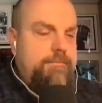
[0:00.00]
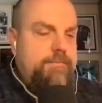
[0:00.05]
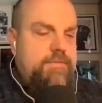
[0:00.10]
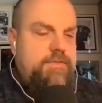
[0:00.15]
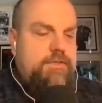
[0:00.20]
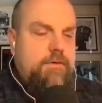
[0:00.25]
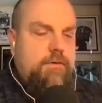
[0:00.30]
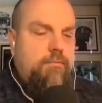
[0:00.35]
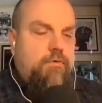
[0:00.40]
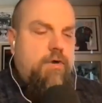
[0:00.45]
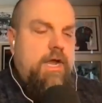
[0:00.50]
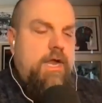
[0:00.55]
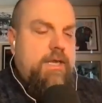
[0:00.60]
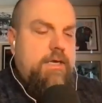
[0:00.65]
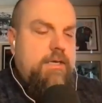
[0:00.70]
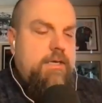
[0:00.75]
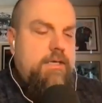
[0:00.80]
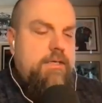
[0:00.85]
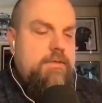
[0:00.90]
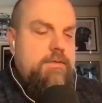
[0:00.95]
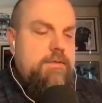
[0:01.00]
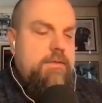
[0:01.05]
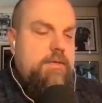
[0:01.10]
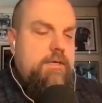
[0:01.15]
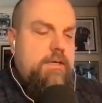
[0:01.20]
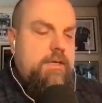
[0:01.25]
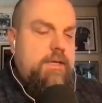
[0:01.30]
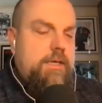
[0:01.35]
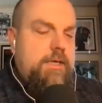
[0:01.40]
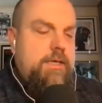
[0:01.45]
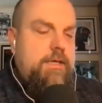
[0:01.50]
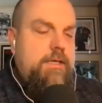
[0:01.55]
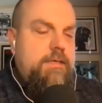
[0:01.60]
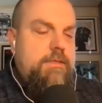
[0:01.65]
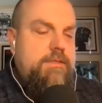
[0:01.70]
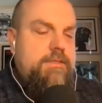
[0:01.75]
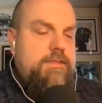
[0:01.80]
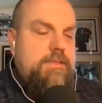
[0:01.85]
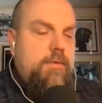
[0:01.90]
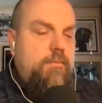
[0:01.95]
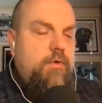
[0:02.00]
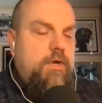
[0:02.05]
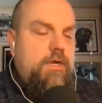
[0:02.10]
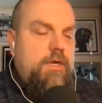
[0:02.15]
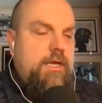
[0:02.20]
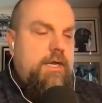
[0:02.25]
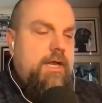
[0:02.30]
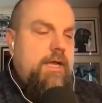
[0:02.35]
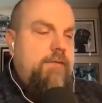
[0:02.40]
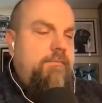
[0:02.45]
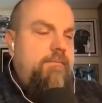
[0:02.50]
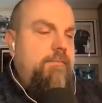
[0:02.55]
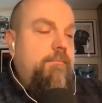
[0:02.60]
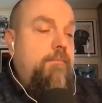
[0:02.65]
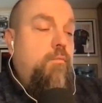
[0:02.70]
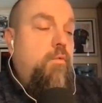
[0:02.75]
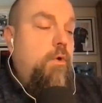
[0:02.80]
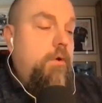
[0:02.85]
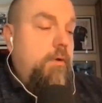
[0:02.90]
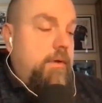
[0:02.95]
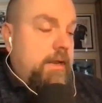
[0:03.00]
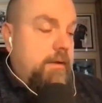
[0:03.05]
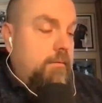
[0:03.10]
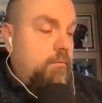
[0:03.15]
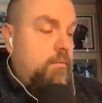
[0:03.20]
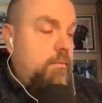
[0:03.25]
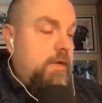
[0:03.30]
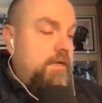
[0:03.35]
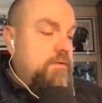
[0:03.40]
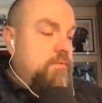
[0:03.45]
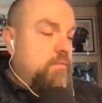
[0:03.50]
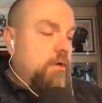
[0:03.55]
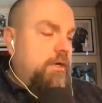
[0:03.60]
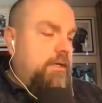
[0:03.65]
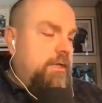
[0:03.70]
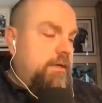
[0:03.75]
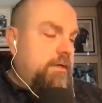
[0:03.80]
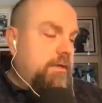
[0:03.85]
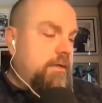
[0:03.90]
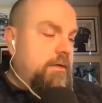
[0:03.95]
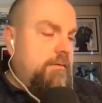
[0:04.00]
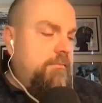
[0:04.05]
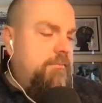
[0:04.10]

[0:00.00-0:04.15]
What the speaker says: So Brad is someone that that has worked in.